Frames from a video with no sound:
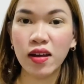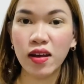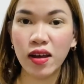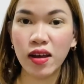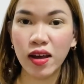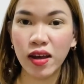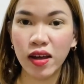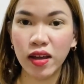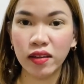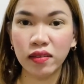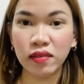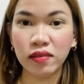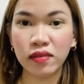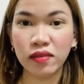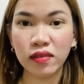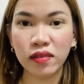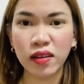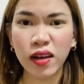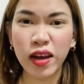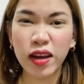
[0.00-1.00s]
And
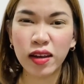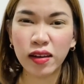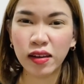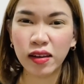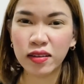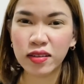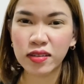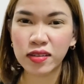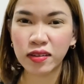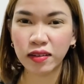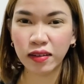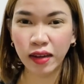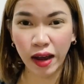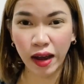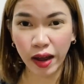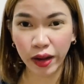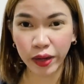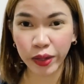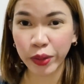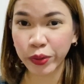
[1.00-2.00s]
I can still
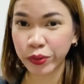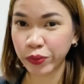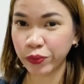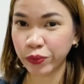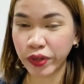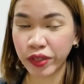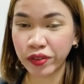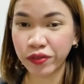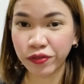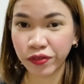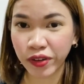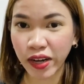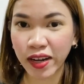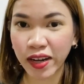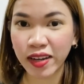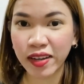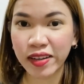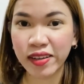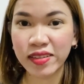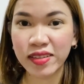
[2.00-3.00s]
hang out with
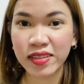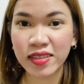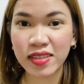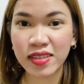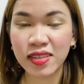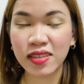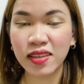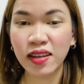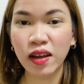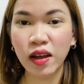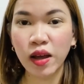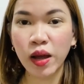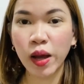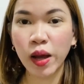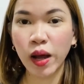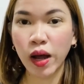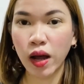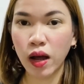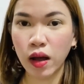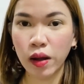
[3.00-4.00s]
friends,
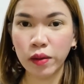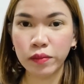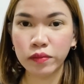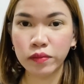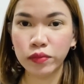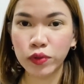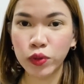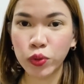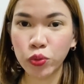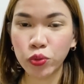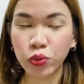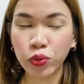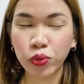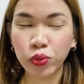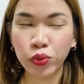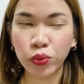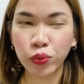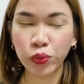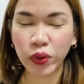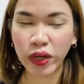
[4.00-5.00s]

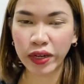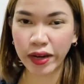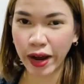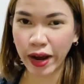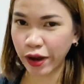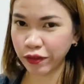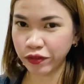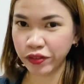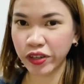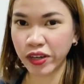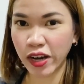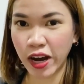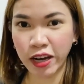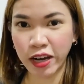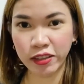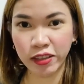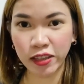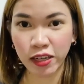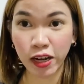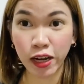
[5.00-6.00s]
do whatever
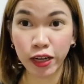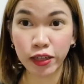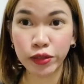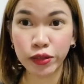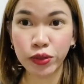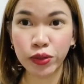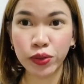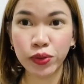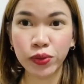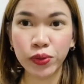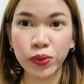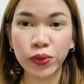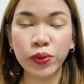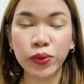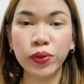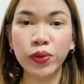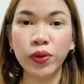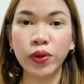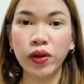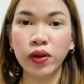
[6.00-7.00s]
I'd like to do.
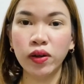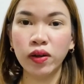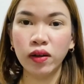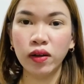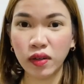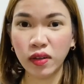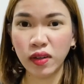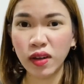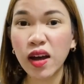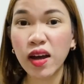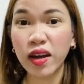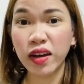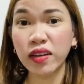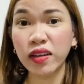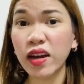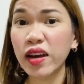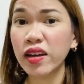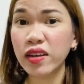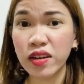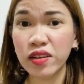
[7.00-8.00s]
Yeah,
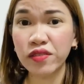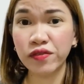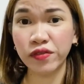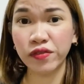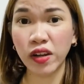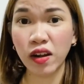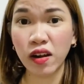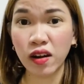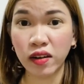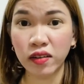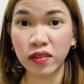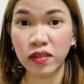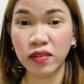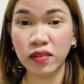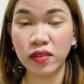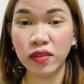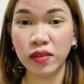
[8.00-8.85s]
and I can vlog.